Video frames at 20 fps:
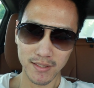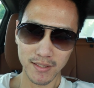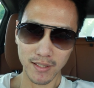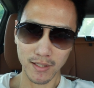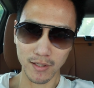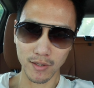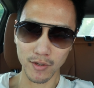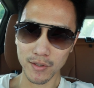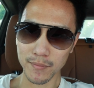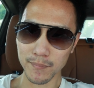
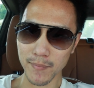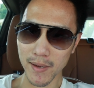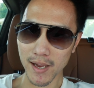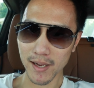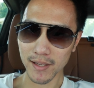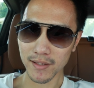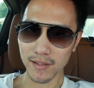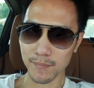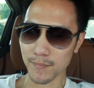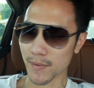looked
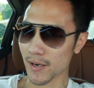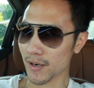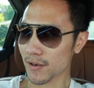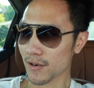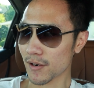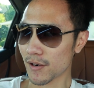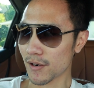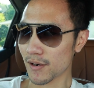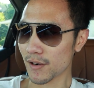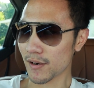back at my
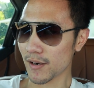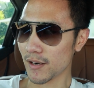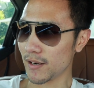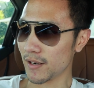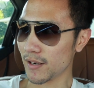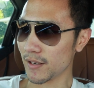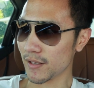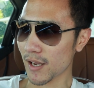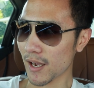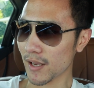car,
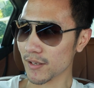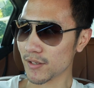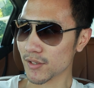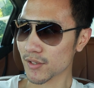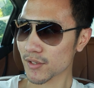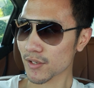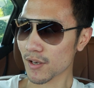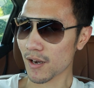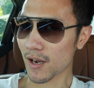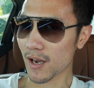and I
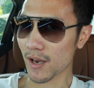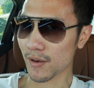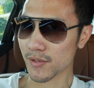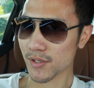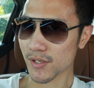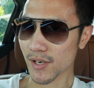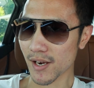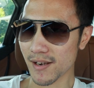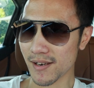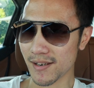just saw how
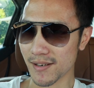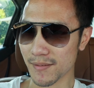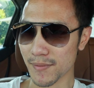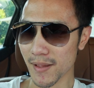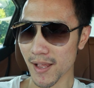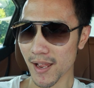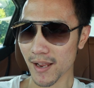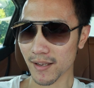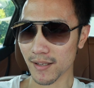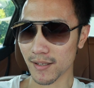shiny the
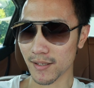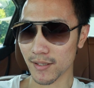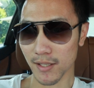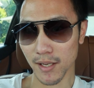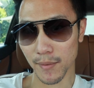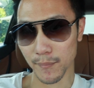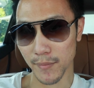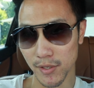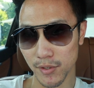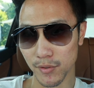black is.
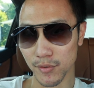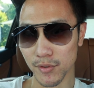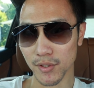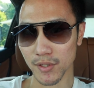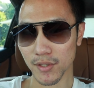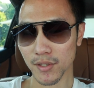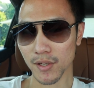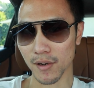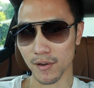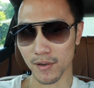I mean, you
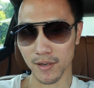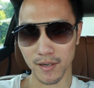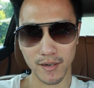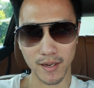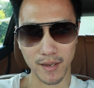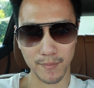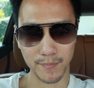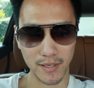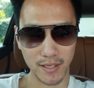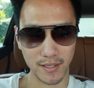just saw it.
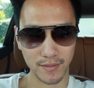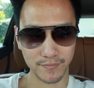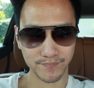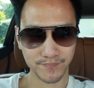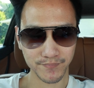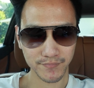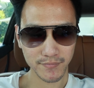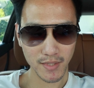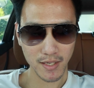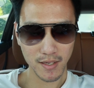I mean,
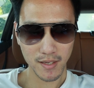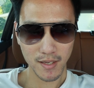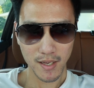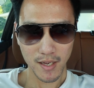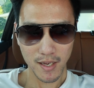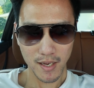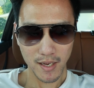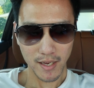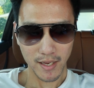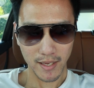
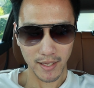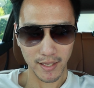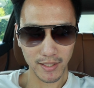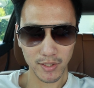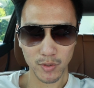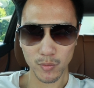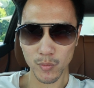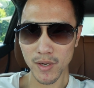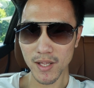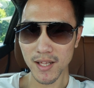
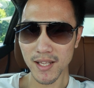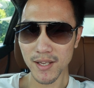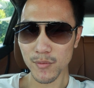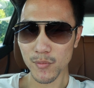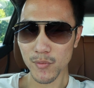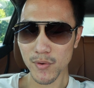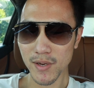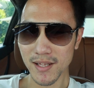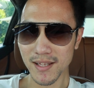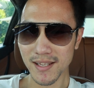it's really,
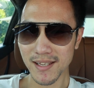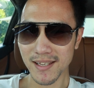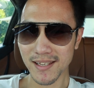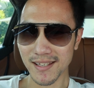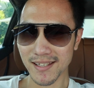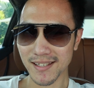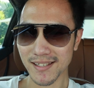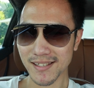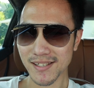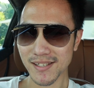
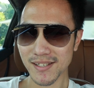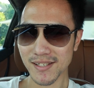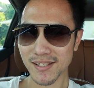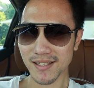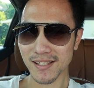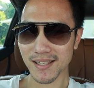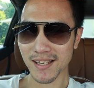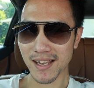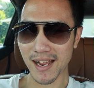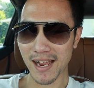really,
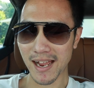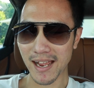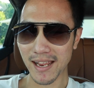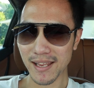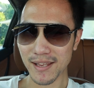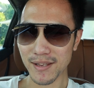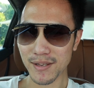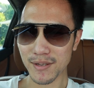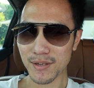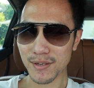
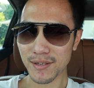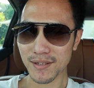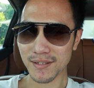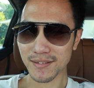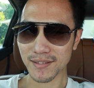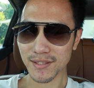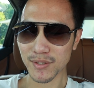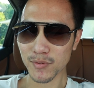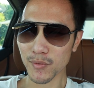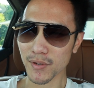
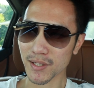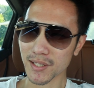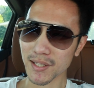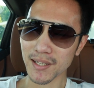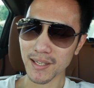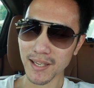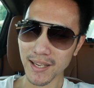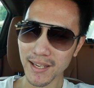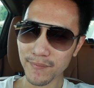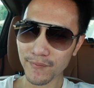
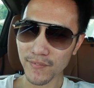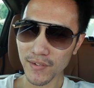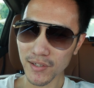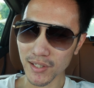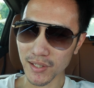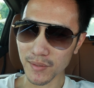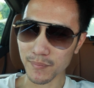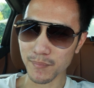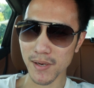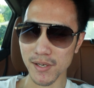it feels
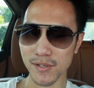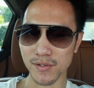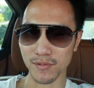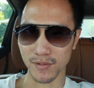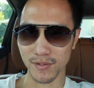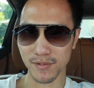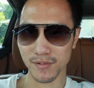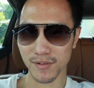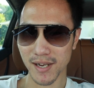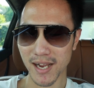special,
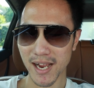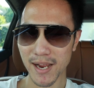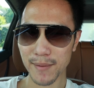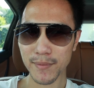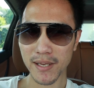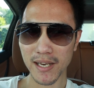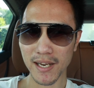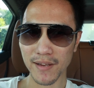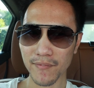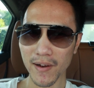you know. I
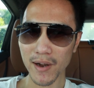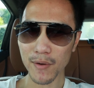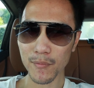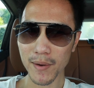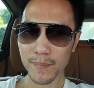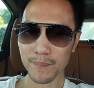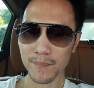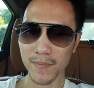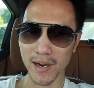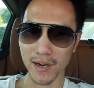mean, if I
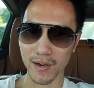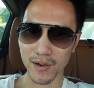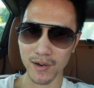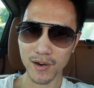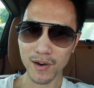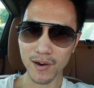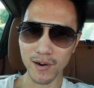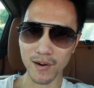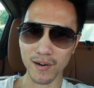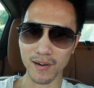wrap my
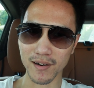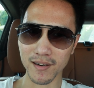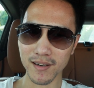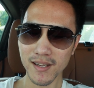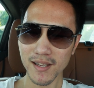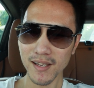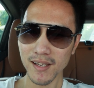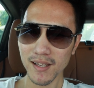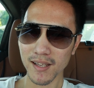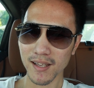car,
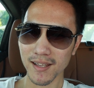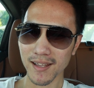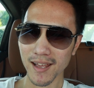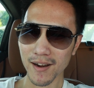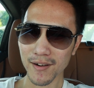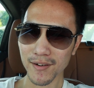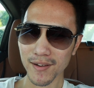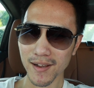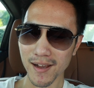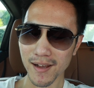
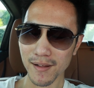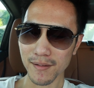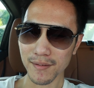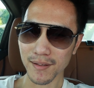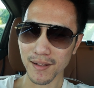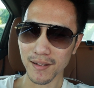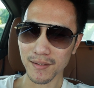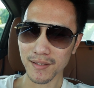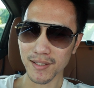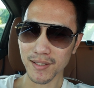
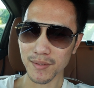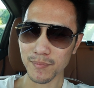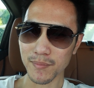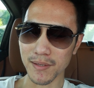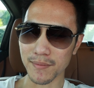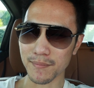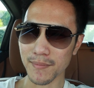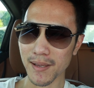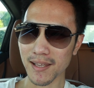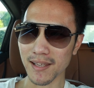I'll just
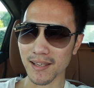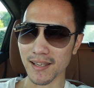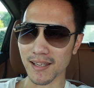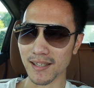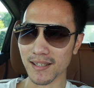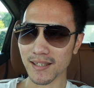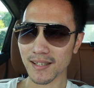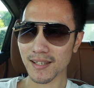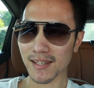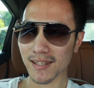be making
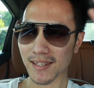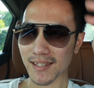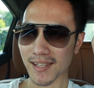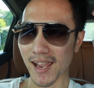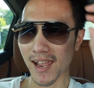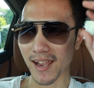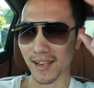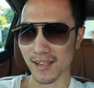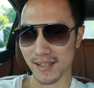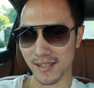it
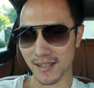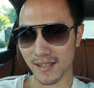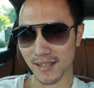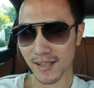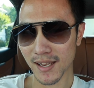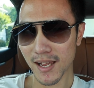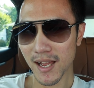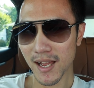tacky.